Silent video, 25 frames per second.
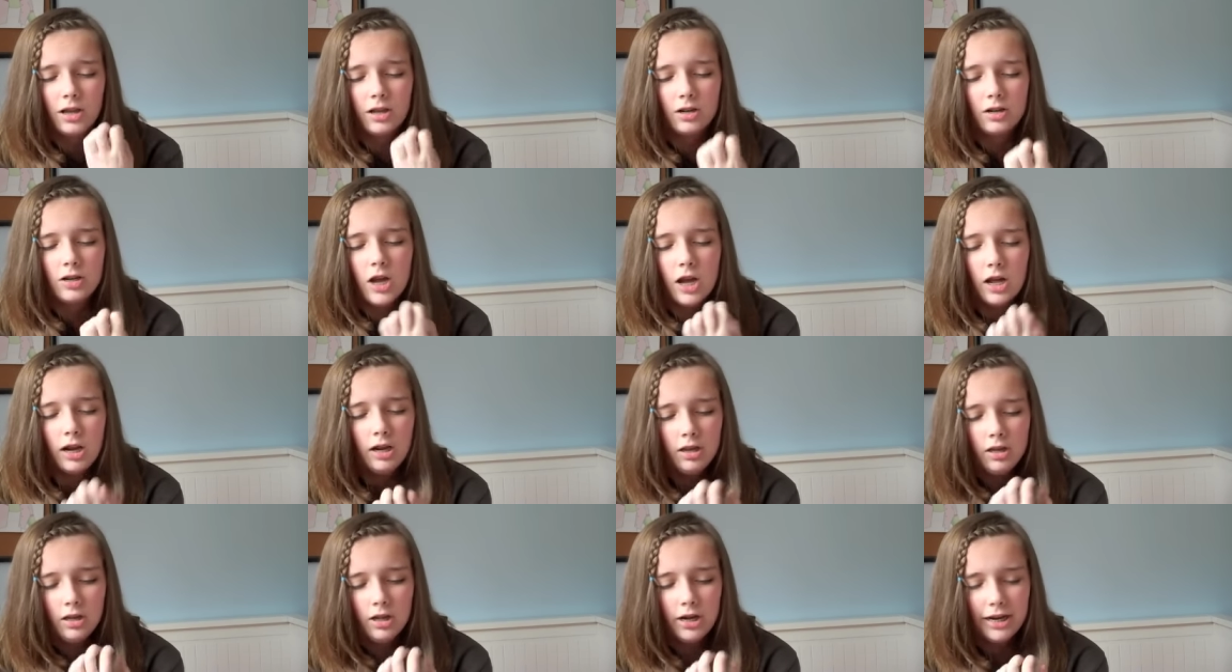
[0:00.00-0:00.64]

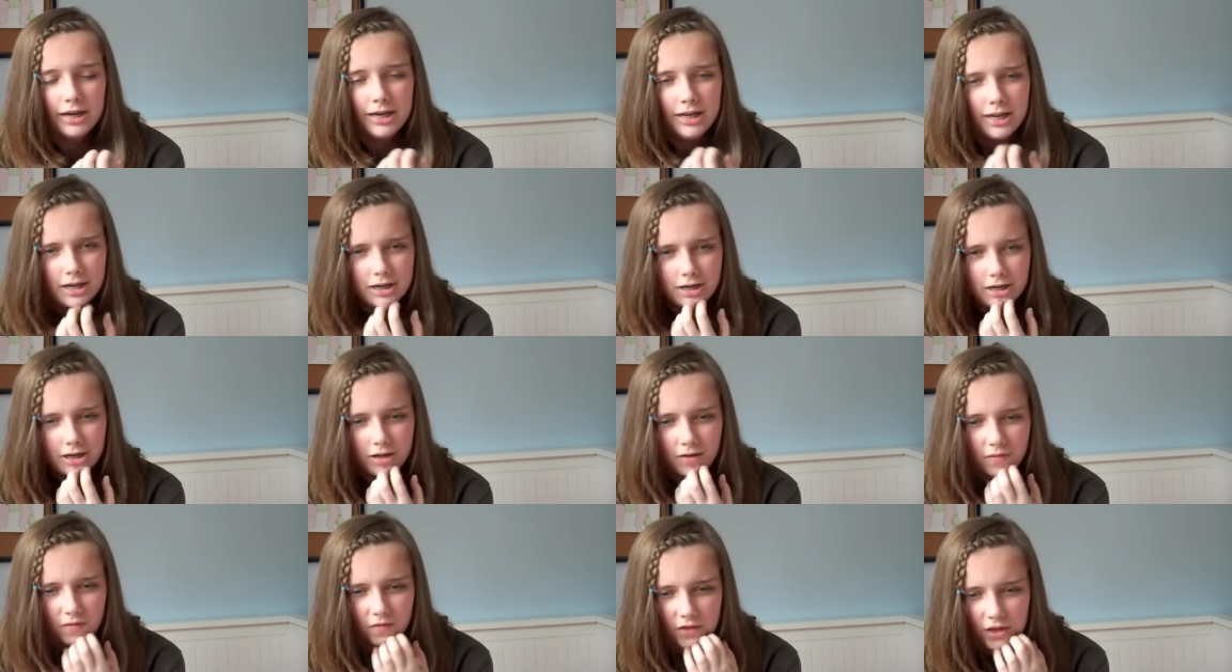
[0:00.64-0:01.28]
not a good idea
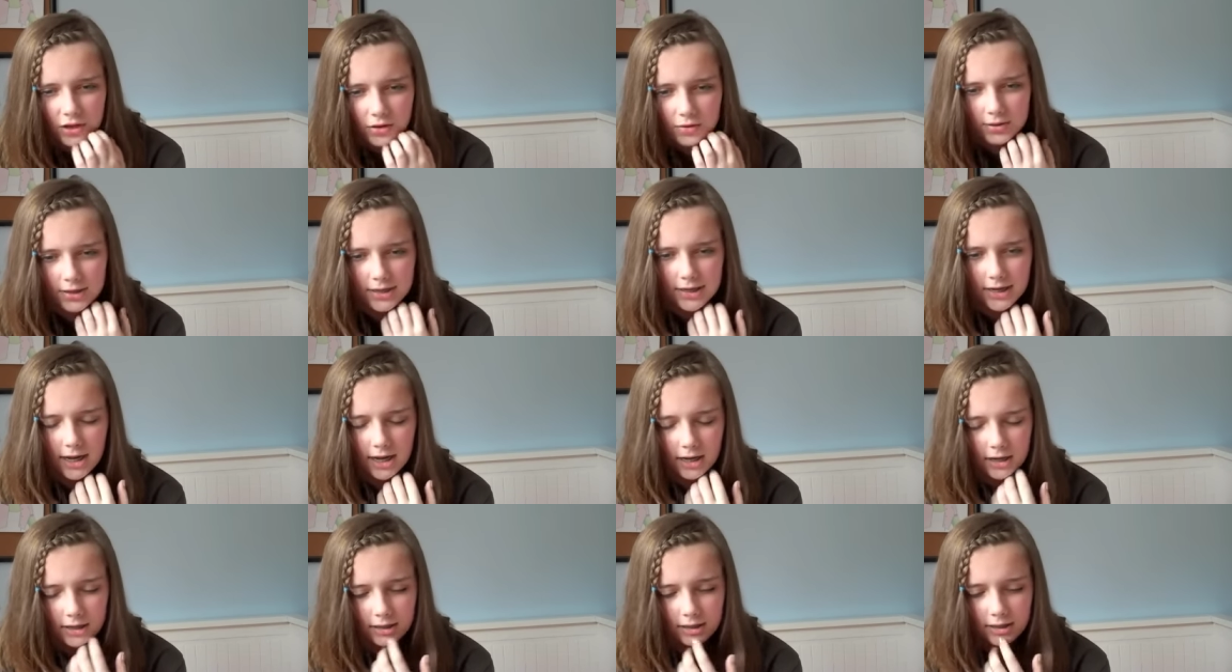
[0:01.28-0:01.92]
to confuse
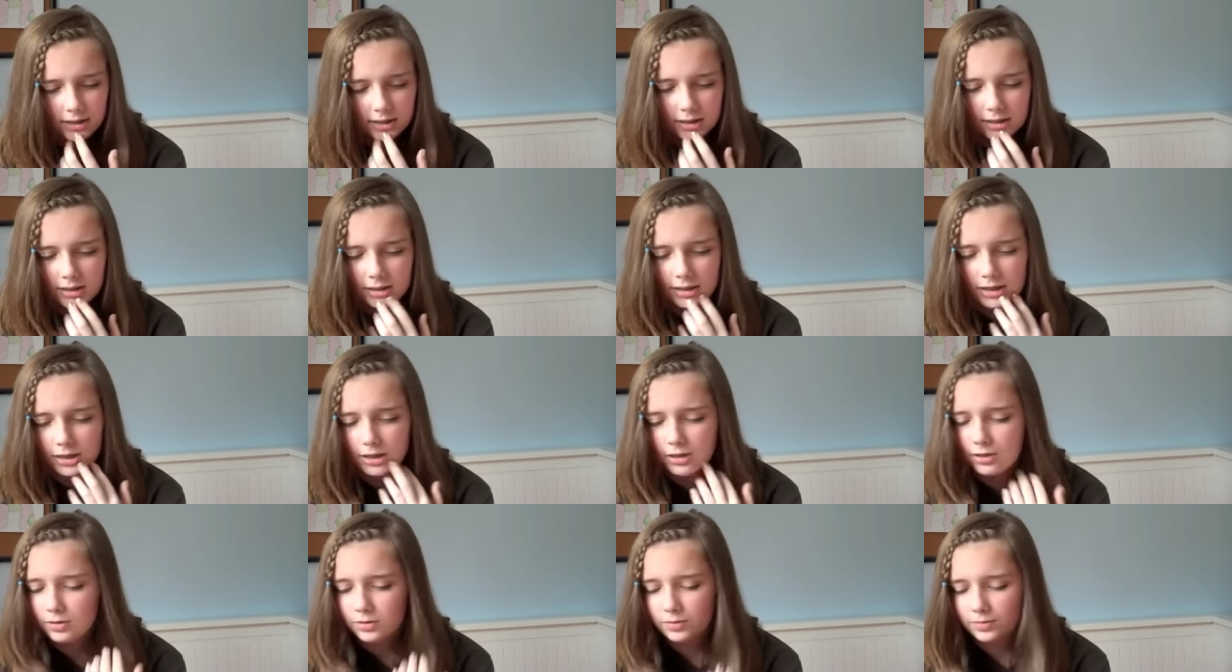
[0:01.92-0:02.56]
us
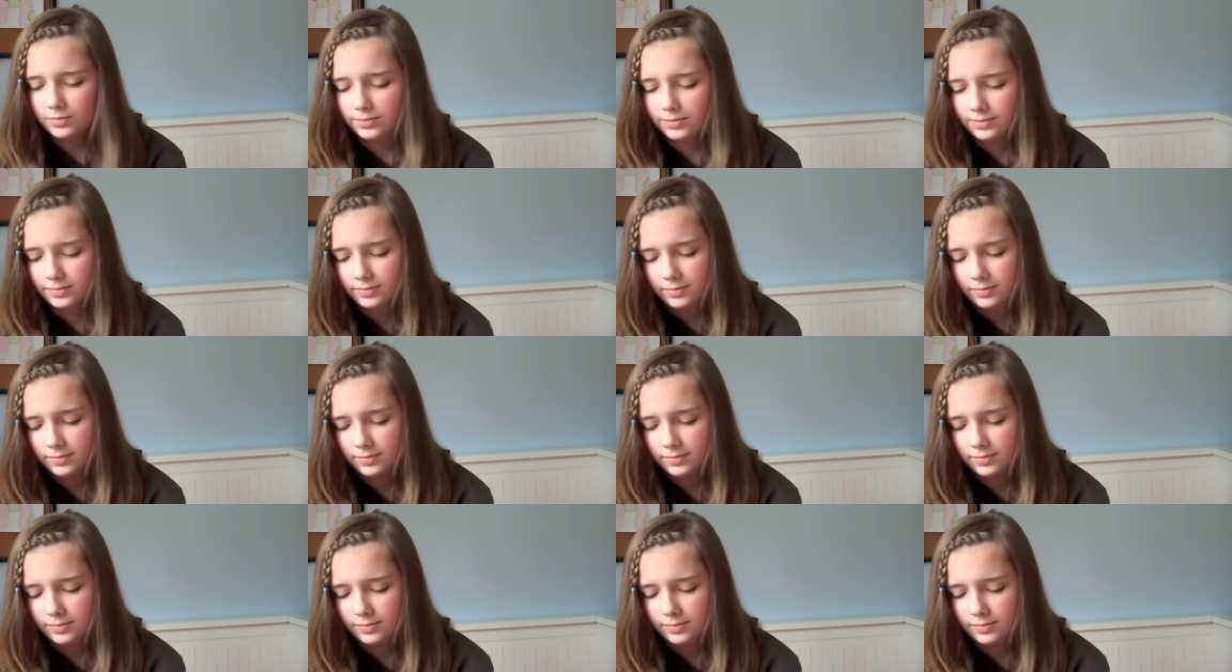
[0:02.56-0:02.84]
so